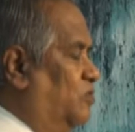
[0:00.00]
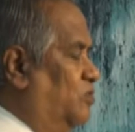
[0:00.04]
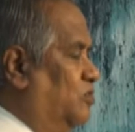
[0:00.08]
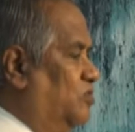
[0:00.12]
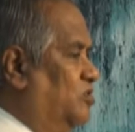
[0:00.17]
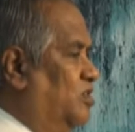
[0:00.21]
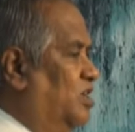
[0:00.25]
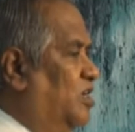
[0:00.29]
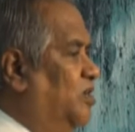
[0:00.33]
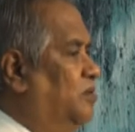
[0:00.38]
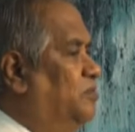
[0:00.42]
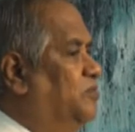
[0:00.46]

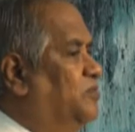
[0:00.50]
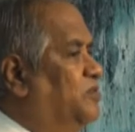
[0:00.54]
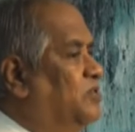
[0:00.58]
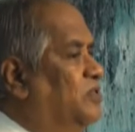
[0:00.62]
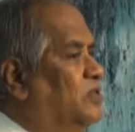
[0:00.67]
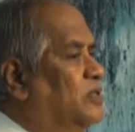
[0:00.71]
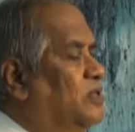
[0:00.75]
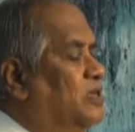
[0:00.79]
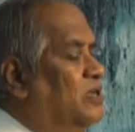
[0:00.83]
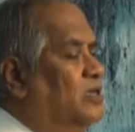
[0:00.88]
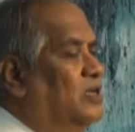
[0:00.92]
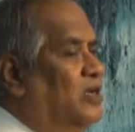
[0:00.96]
four
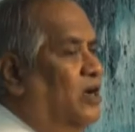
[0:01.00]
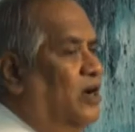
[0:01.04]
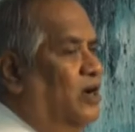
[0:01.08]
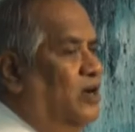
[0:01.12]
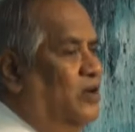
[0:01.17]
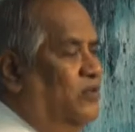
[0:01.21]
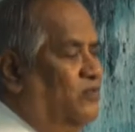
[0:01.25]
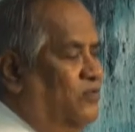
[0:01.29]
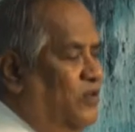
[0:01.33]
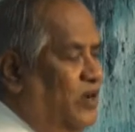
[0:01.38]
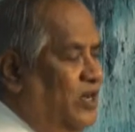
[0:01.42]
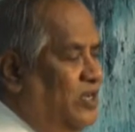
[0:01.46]
times
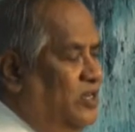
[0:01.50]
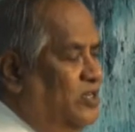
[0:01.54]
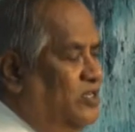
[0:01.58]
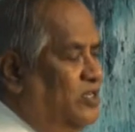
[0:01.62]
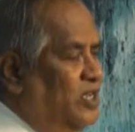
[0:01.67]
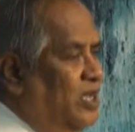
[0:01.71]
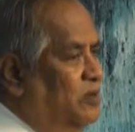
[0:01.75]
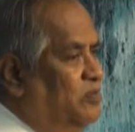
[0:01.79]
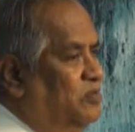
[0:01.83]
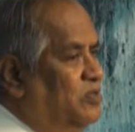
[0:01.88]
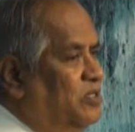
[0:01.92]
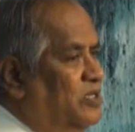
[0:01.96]
or five
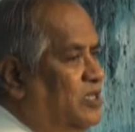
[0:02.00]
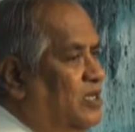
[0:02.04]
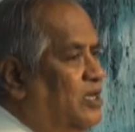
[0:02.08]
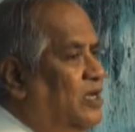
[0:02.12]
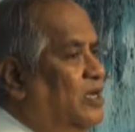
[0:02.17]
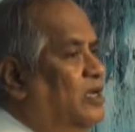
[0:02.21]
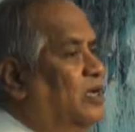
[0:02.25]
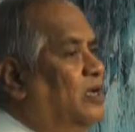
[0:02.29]
times